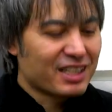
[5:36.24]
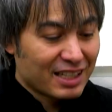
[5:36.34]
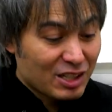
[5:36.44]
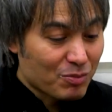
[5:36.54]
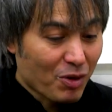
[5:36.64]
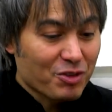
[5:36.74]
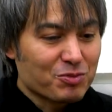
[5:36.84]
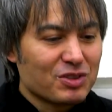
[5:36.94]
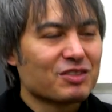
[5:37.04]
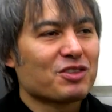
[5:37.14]
you can compose
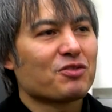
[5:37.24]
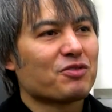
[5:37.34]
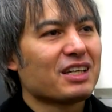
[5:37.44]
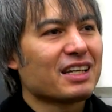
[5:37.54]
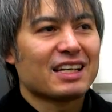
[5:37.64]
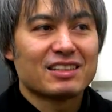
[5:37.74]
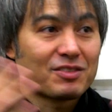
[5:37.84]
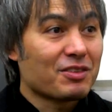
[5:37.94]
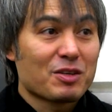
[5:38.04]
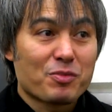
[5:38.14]
music with your finger, and it's
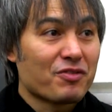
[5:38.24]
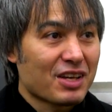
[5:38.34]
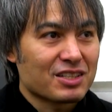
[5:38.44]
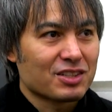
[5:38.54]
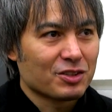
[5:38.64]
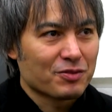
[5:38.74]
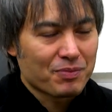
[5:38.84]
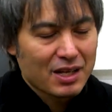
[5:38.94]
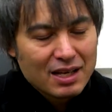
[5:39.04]
really professional.